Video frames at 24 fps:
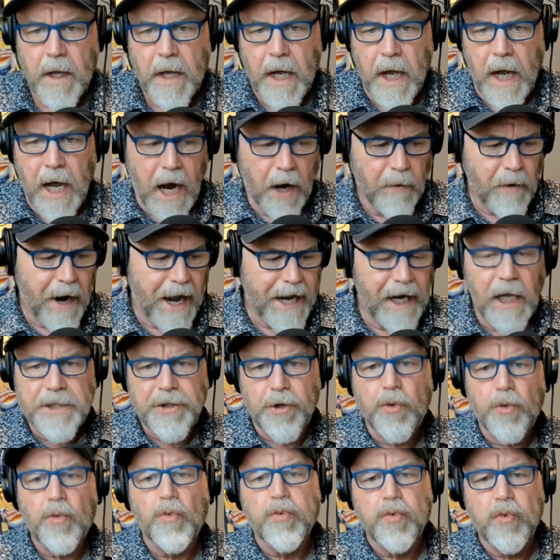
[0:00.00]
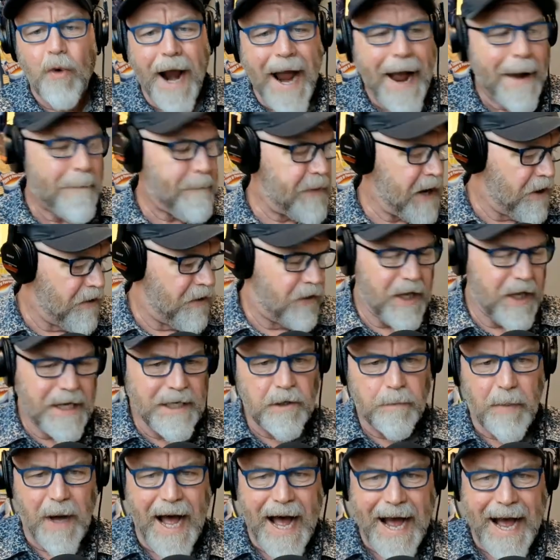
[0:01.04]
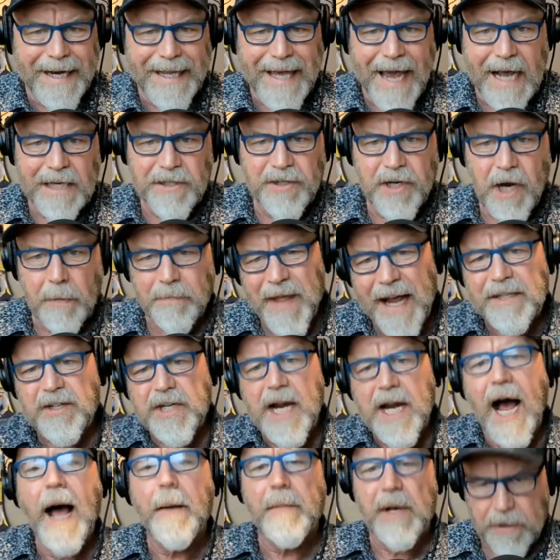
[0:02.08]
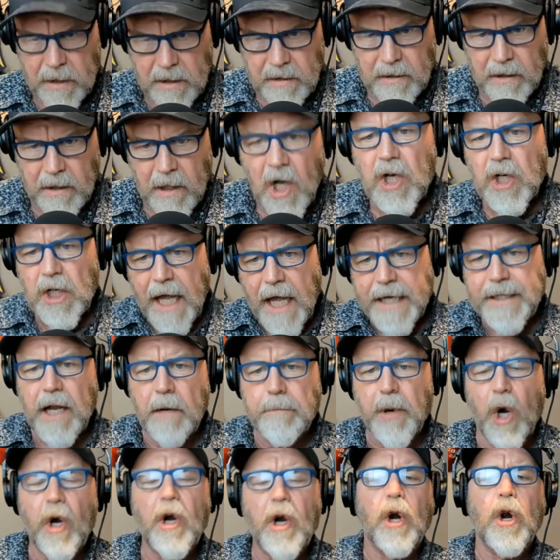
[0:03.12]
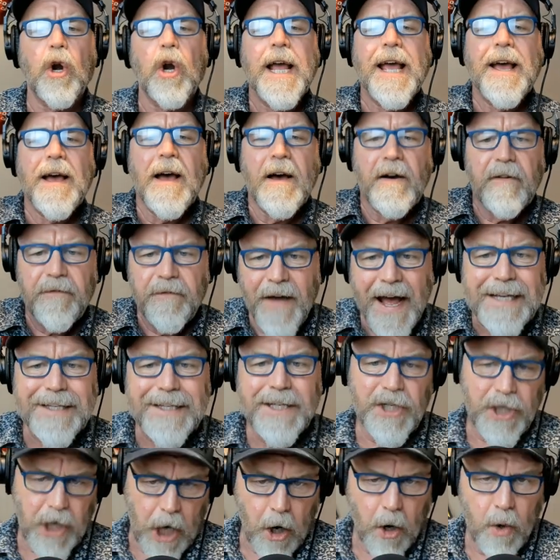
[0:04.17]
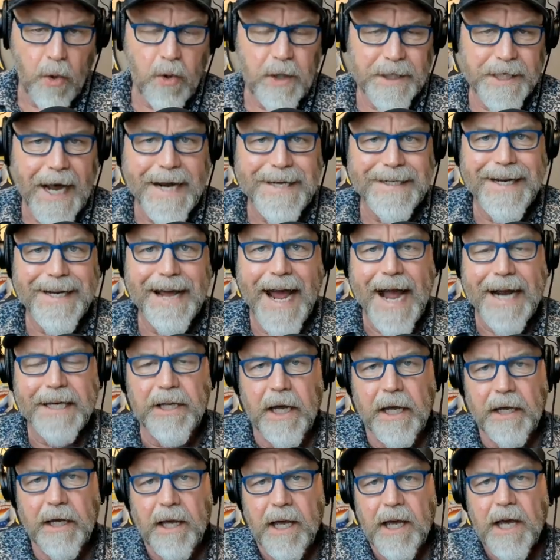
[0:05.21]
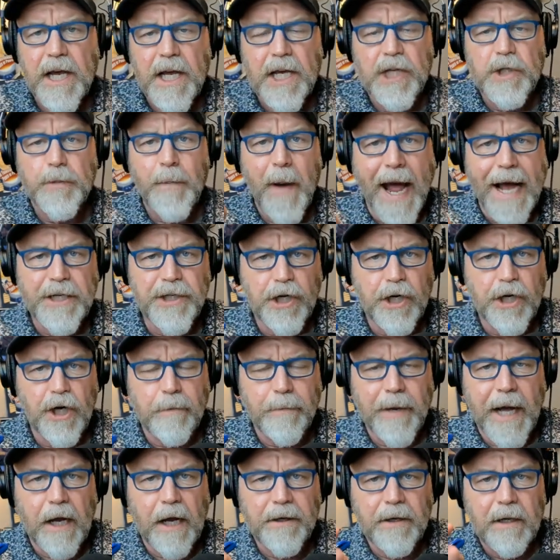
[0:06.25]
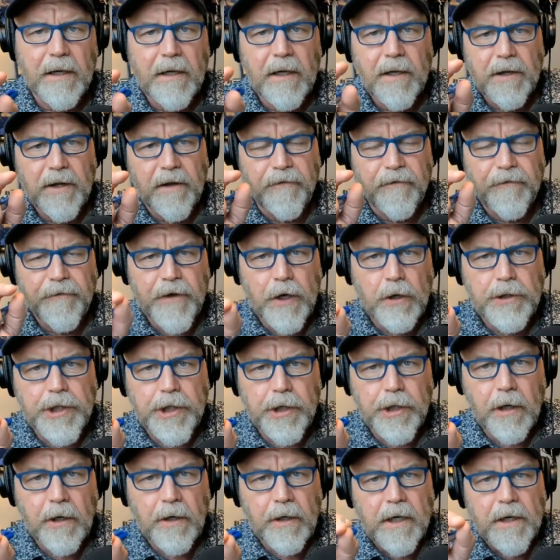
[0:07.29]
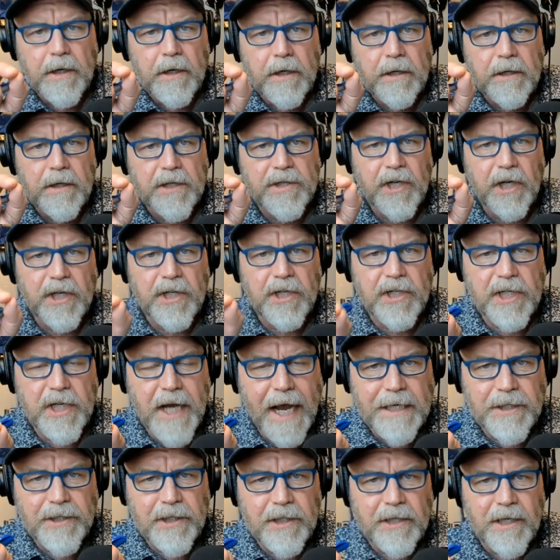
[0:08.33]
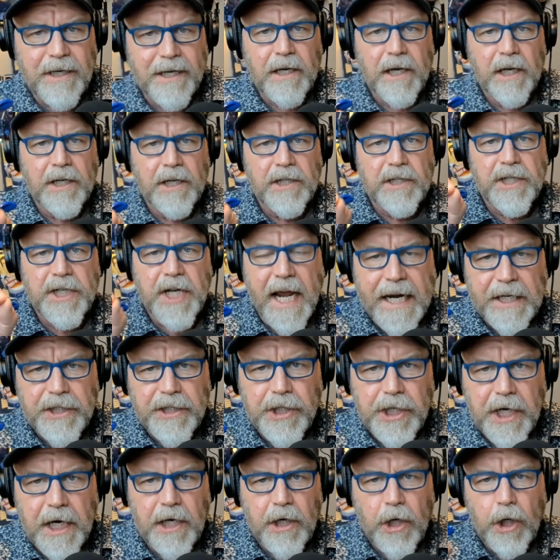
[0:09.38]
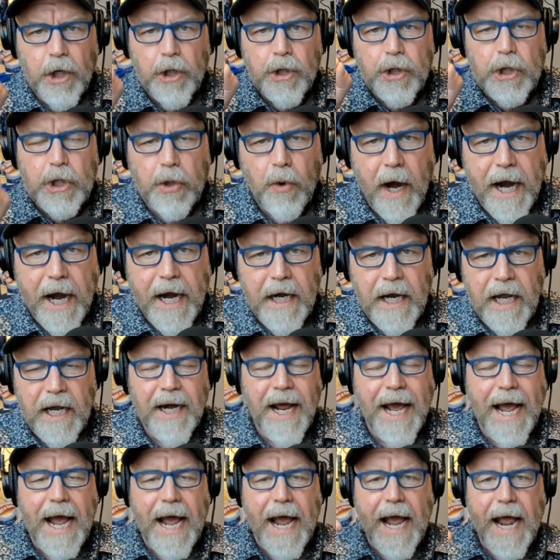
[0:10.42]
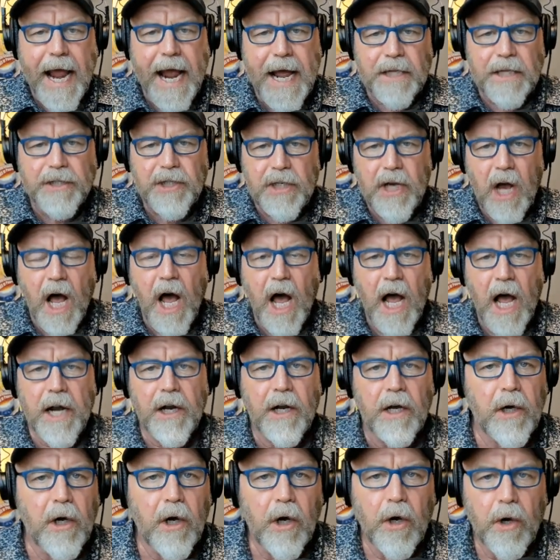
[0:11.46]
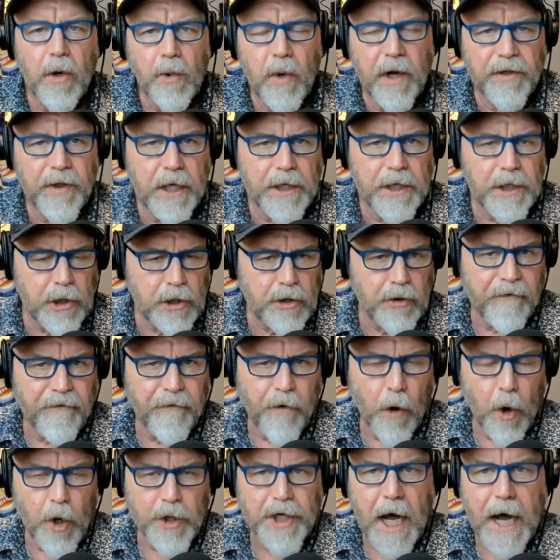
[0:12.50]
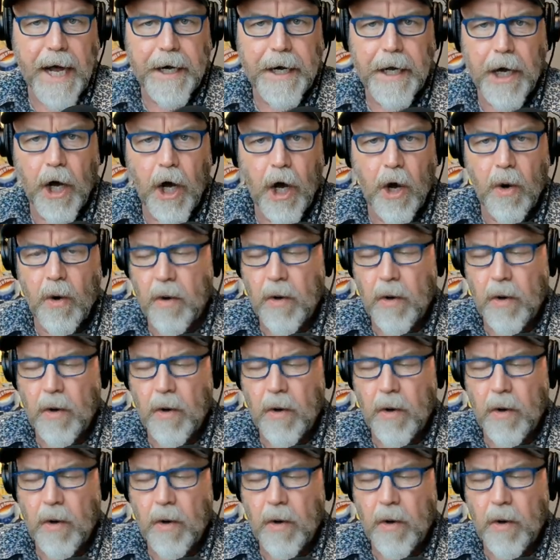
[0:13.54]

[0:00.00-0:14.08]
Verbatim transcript: All right, let's wrap this podcast up. That's Thomas Lichtenberger, Festo Didactic. He's passionate about the future, the success, teaching, training, hands on with Industry 4.0.